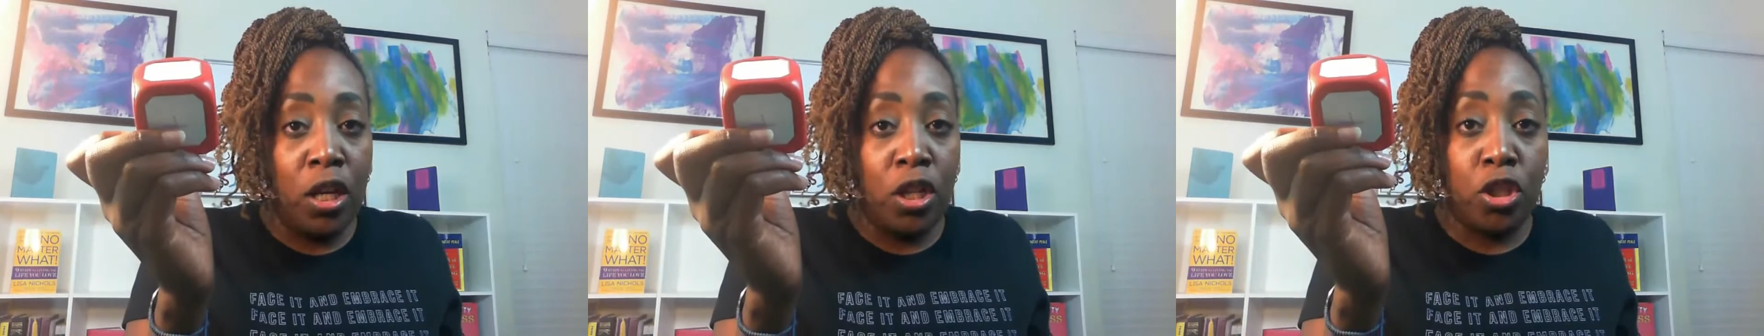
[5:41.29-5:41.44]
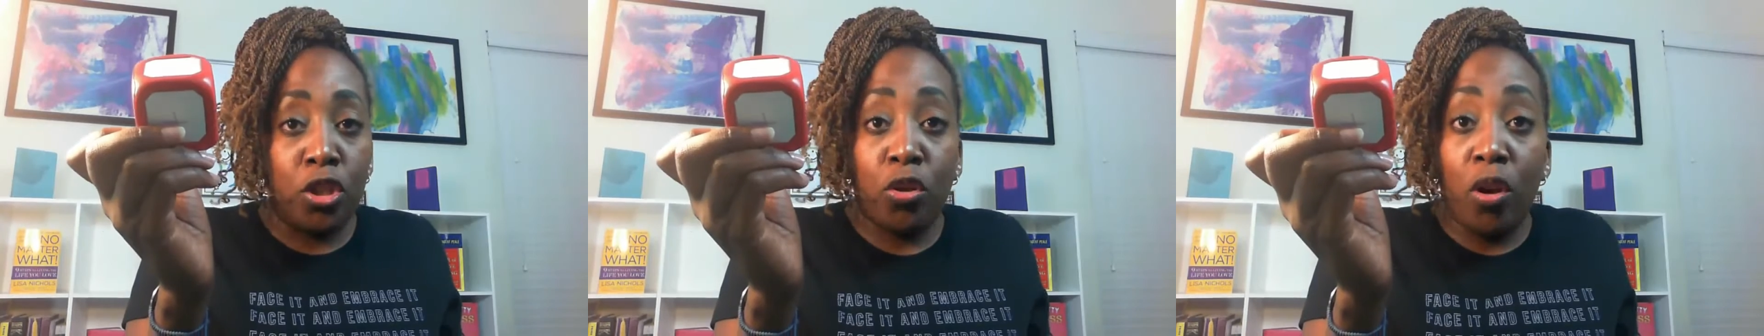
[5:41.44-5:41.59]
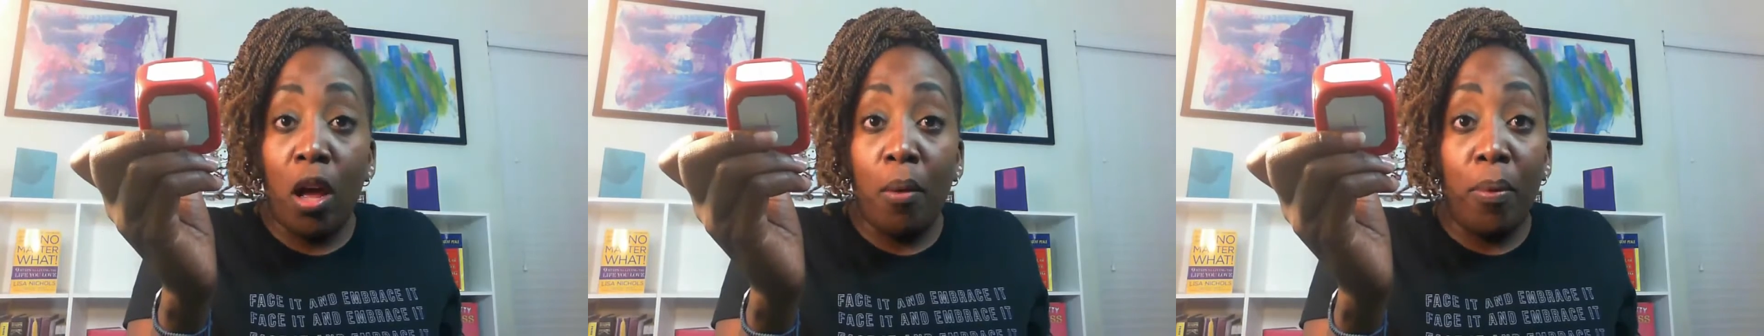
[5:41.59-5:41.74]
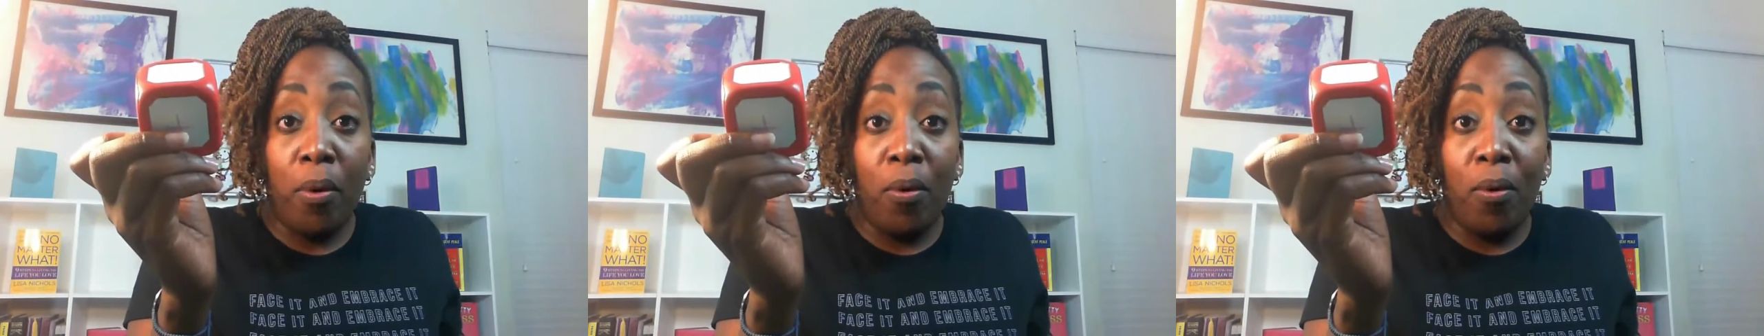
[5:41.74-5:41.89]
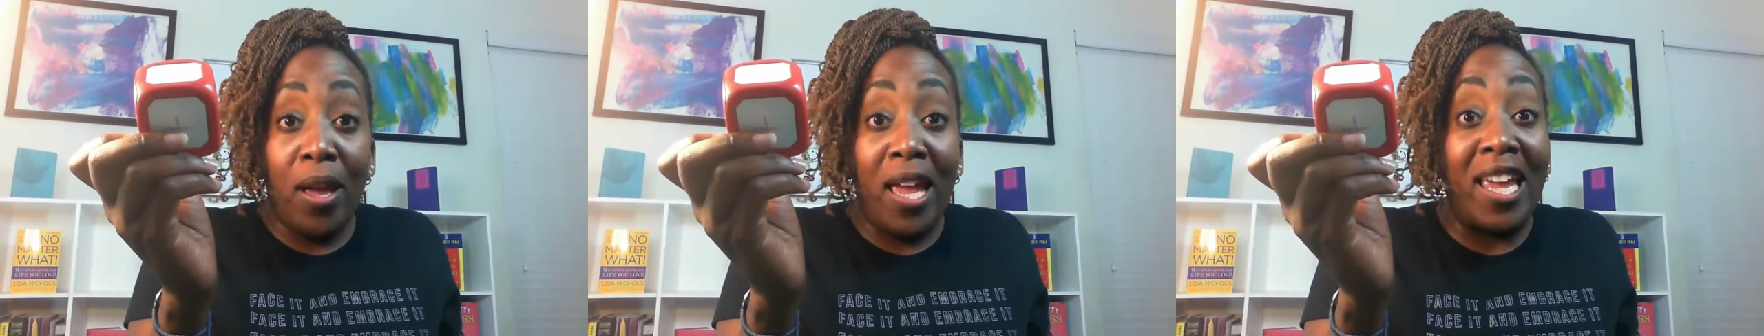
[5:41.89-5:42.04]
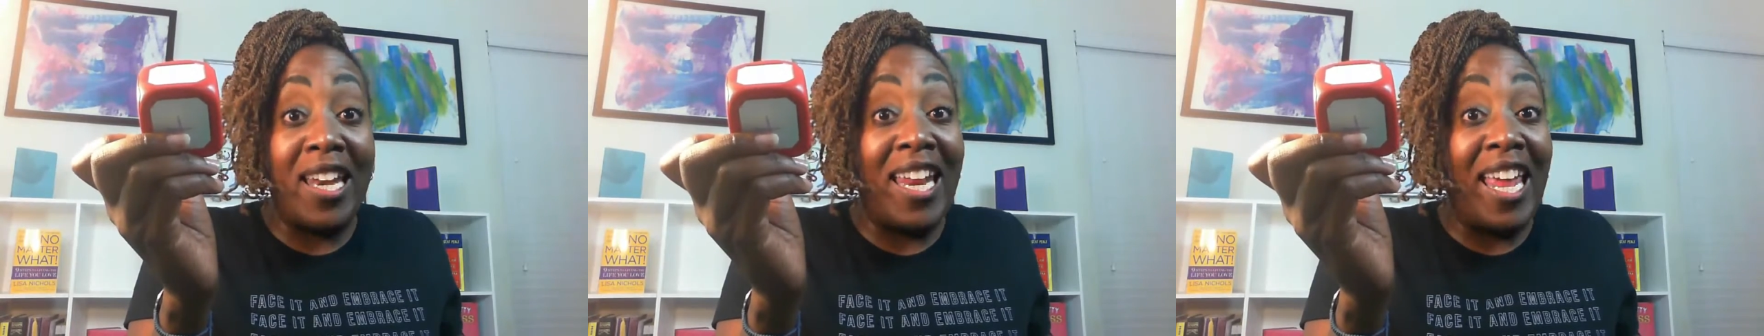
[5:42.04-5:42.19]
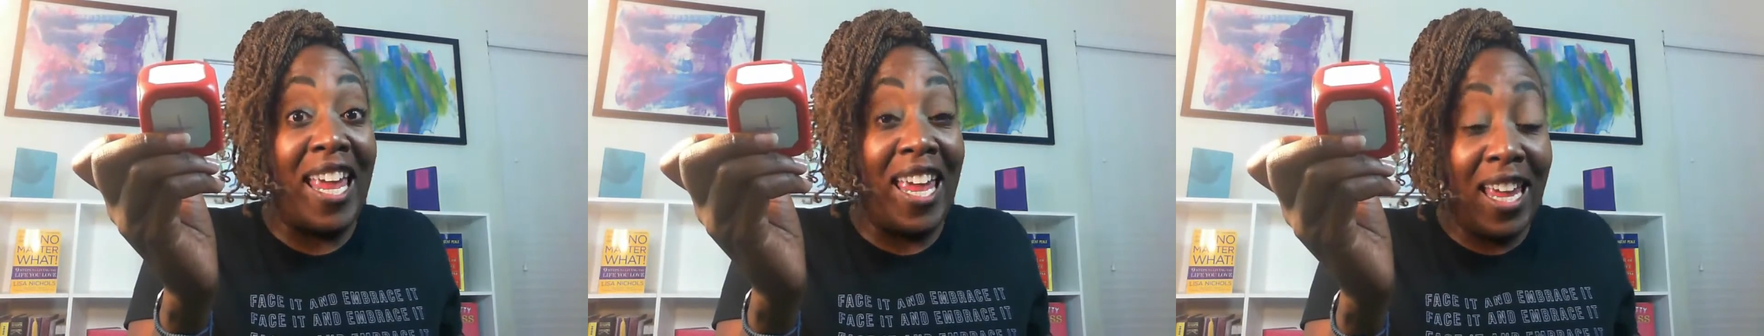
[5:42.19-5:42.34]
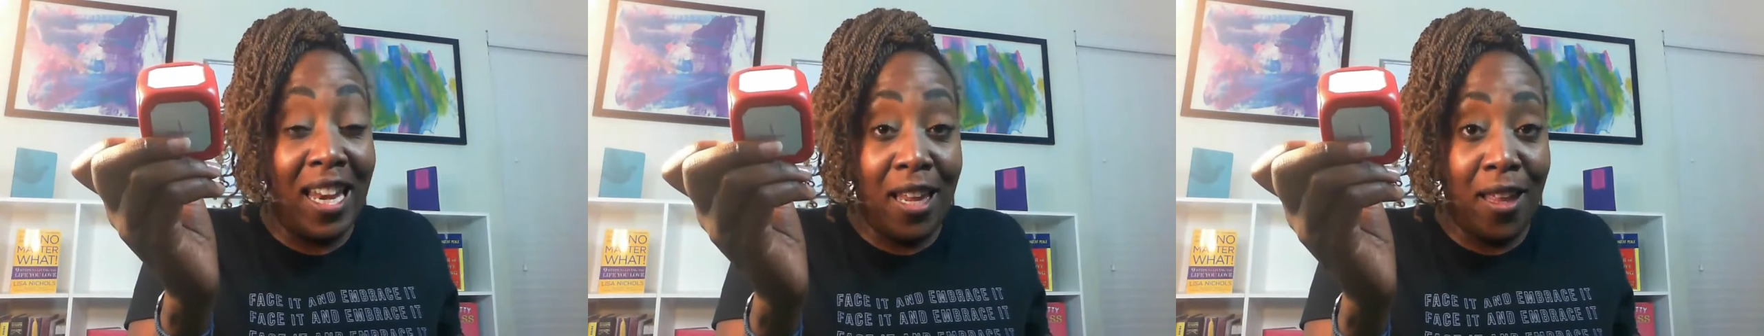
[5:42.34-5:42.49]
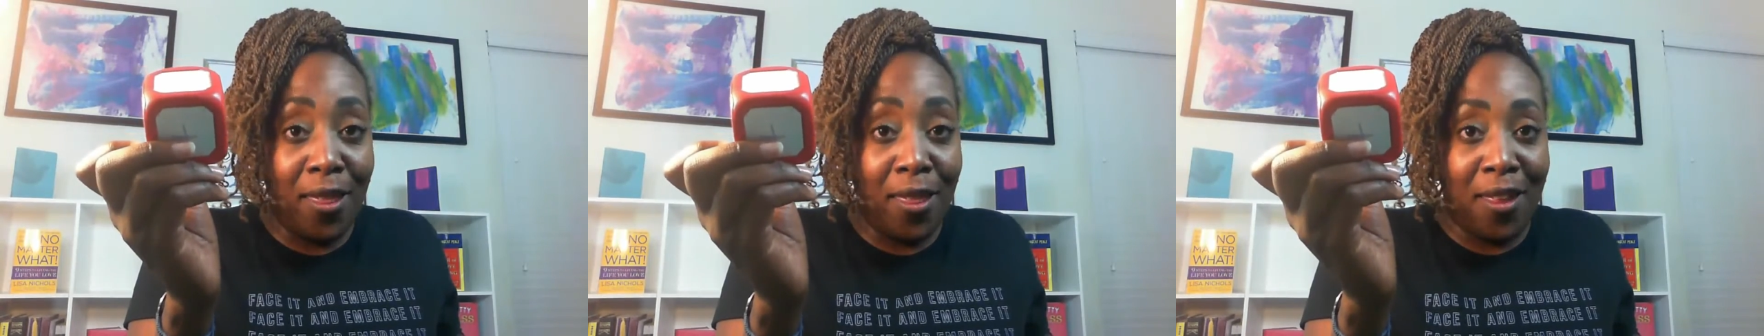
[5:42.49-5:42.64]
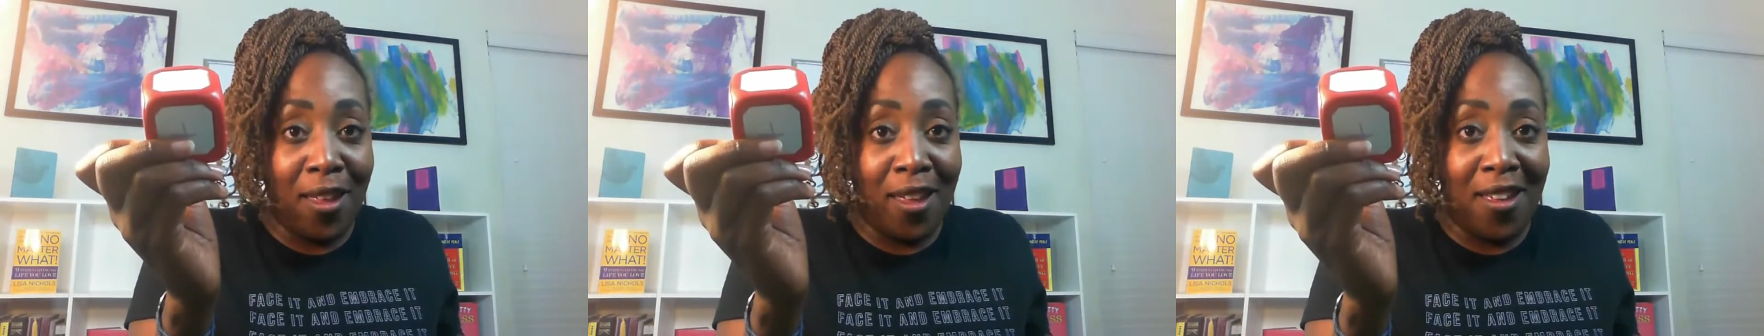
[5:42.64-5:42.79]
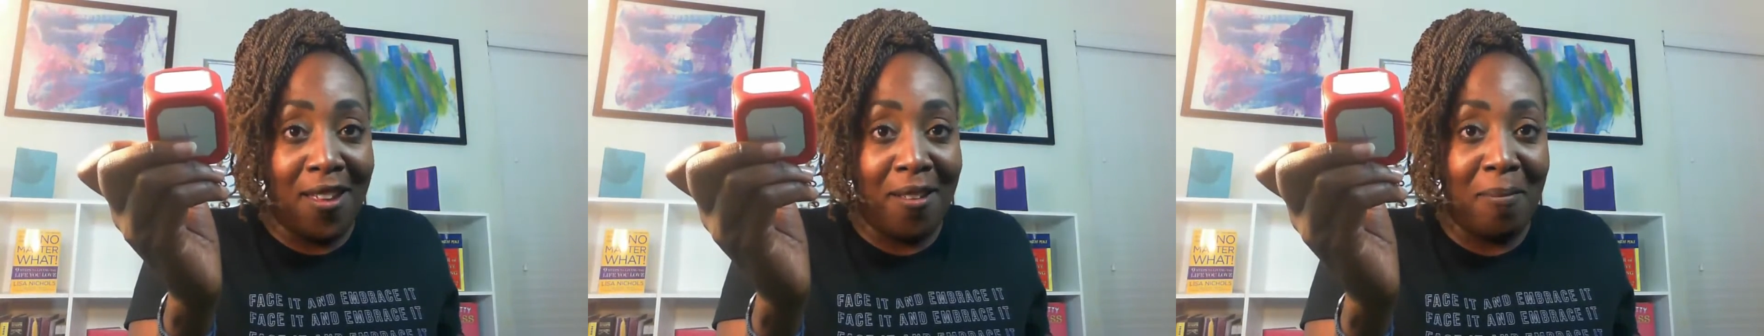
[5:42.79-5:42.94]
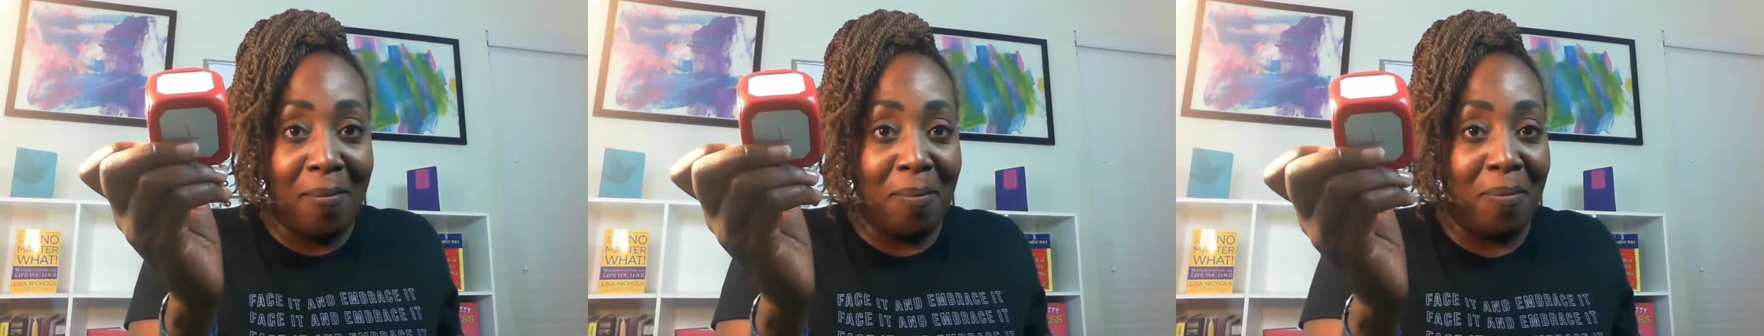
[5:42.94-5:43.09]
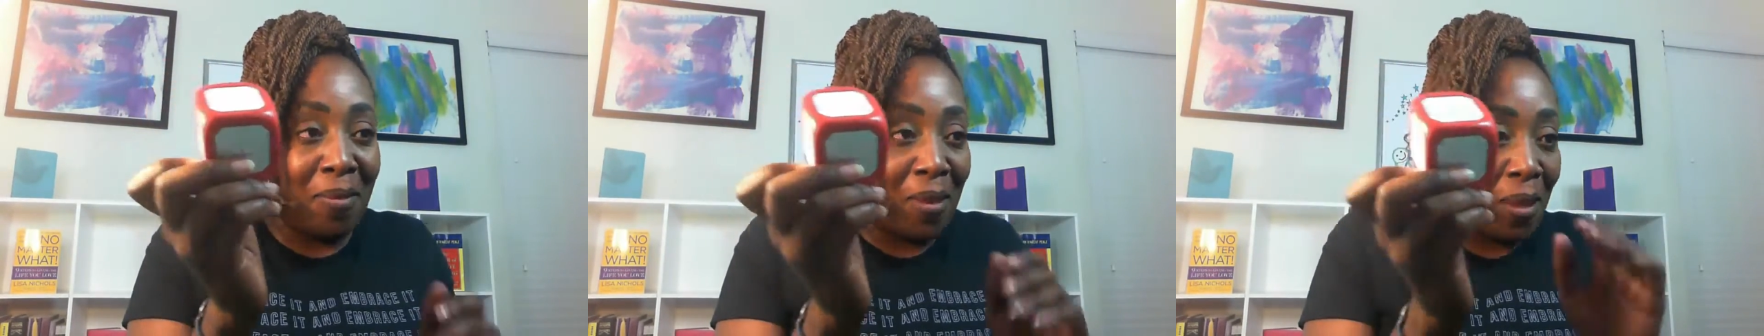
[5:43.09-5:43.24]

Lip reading: trouble in anything.